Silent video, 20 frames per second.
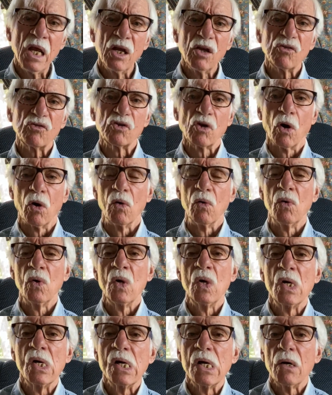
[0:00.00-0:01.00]
So,
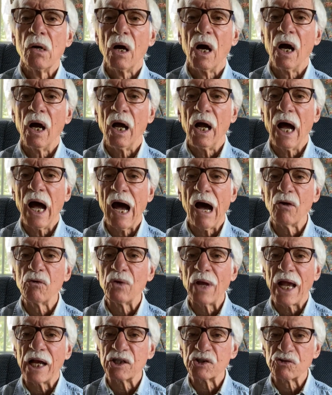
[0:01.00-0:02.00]
how do
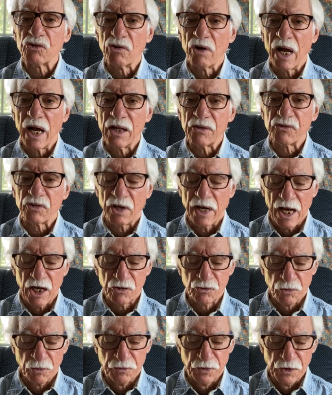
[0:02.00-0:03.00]
astronauts and
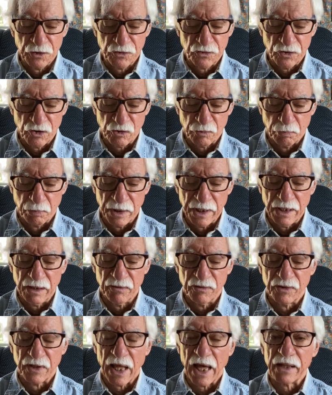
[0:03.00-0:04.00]
astrophysicists
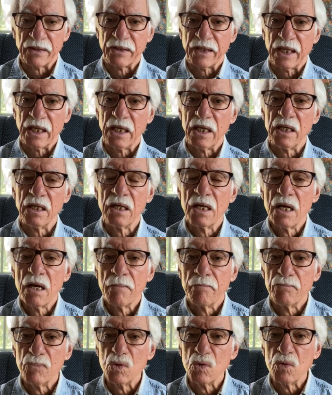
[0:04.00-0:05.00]
believe that the
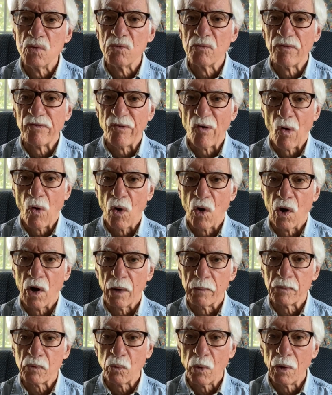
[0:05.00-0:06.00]
moon
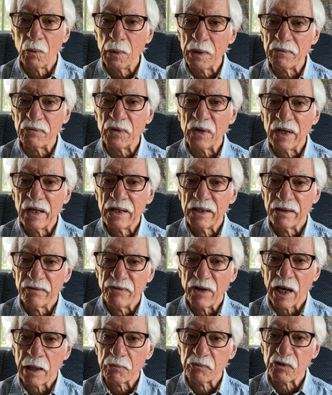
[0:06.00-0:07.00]
formed? Well, we've
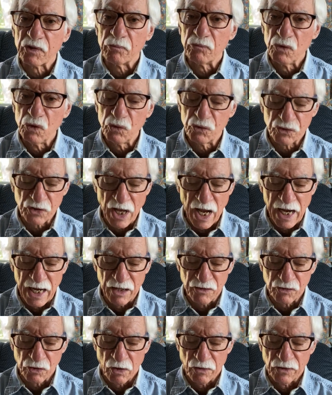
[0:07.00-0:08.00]
developed some new
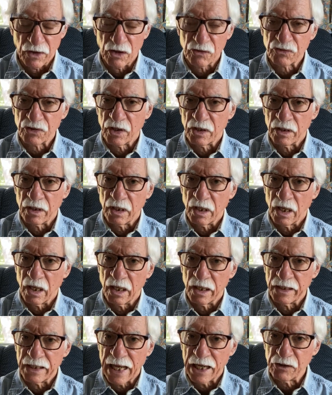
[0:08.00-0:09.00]
science on this in
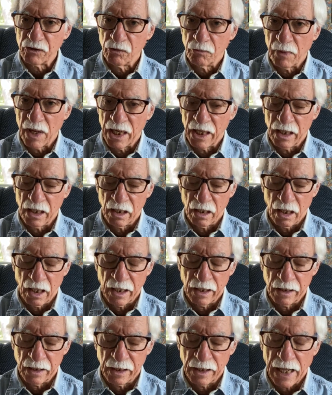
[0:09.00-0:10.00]
not
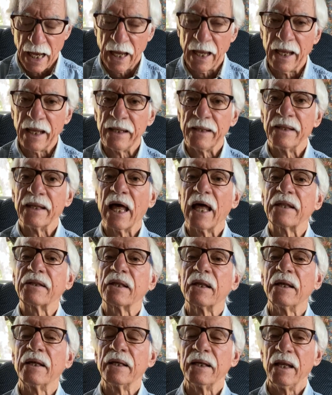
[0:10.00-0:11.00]
in
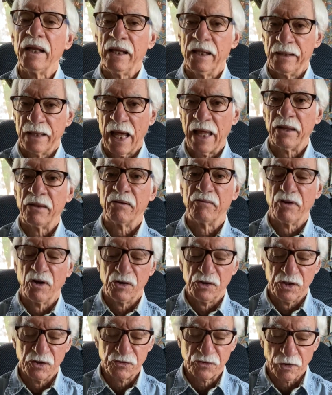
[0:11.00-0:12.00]
the
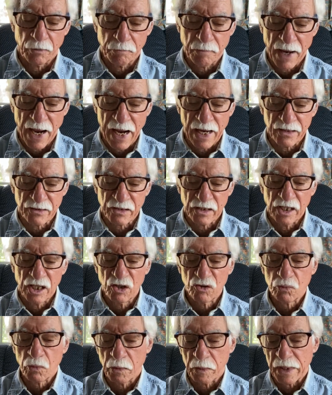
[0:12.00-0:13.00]
very distant past. And
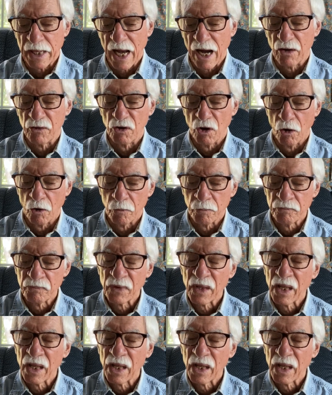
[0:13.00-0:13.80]
here's what we now know: